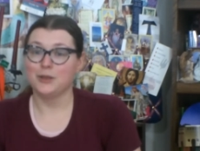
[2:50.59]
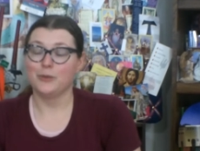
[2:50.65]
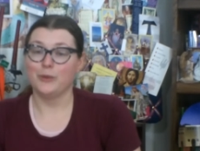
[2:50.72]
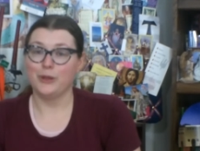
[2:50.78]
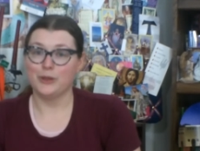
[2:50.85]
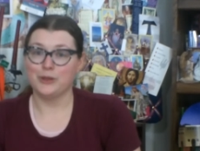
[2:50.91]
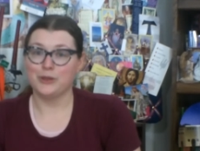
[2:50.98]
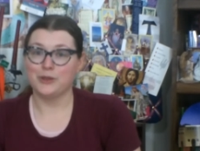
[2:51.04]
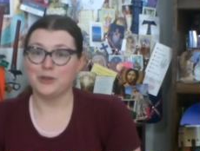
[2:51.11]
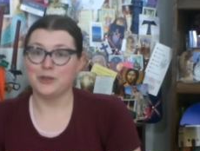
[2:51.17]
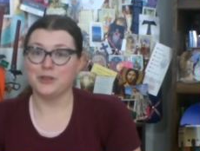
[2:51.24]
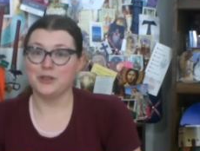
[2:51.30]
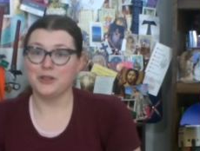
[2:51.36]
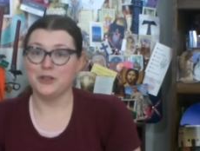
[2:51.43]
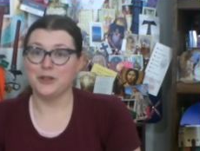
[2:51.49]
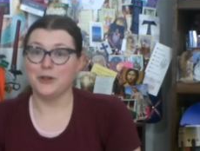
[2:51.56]
we were told,
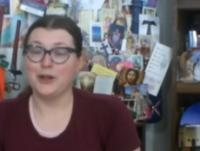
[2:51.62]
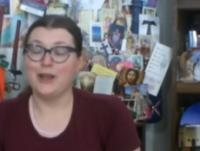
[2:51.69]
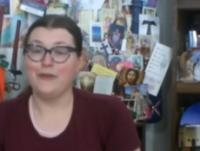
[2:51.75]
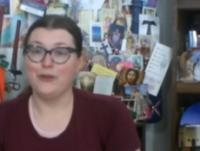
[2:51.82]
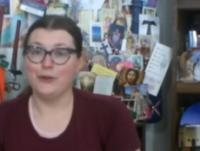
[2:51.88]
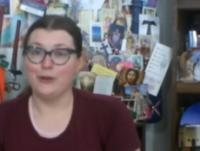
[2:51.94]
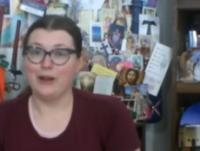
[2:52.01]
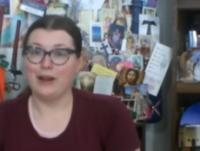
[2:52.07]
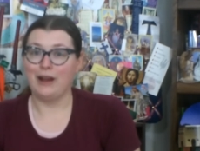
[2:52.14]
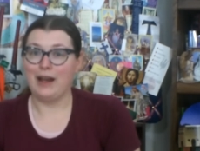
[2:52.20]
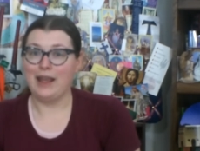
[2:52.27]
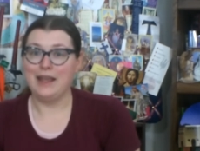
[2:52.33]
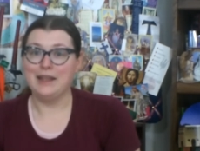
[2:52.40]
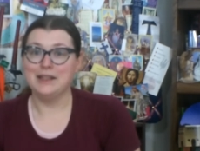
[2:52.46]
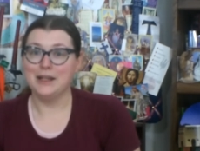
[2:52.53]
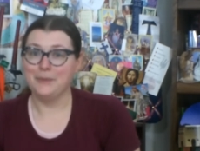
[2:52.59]
if you
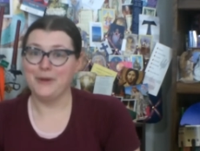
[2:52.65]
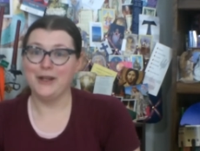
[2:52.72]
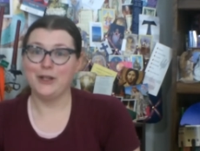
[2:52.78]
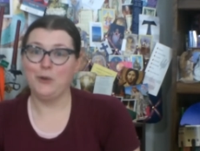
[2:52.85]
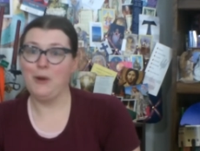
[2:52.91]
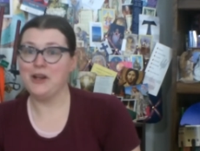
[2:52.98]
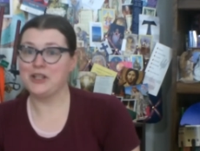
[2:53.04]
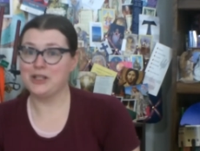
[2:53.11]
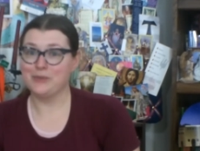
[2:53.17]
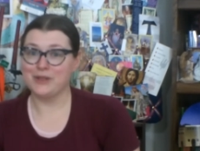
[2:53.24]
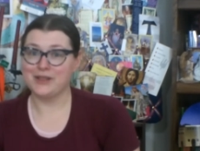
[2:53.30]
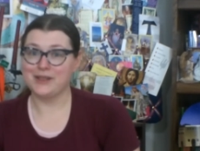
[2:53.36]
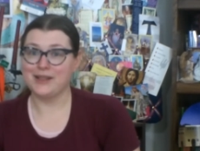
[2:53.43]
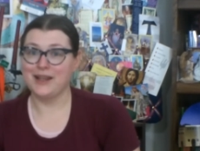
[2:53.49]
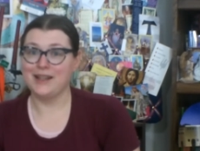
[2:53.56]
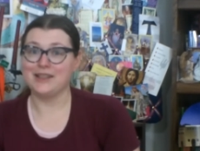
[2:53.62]
end up on a questionable
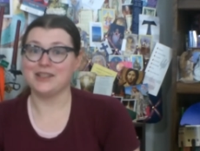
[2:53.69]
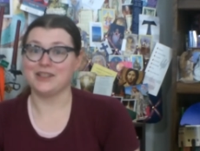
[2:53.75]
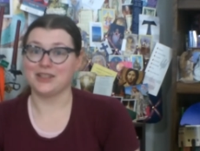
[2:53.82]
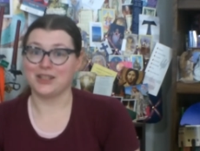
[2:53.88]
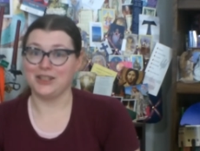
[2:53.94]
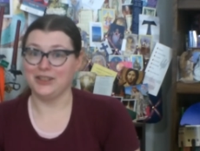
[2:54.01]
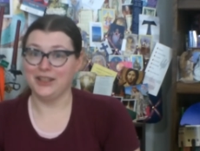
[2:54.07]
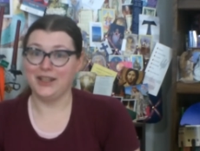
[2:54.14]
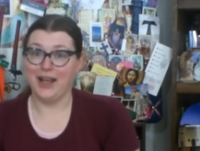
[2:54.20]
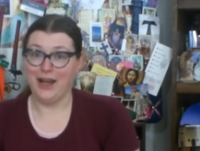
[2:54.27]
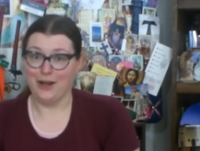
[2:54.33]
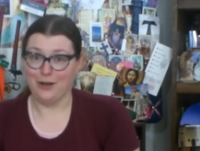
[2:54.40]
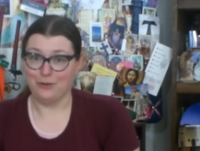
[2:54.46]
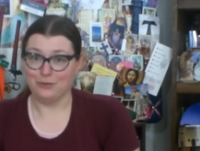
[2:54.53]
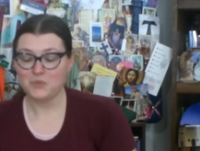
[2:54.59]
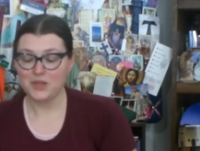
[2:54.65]
site, just click out.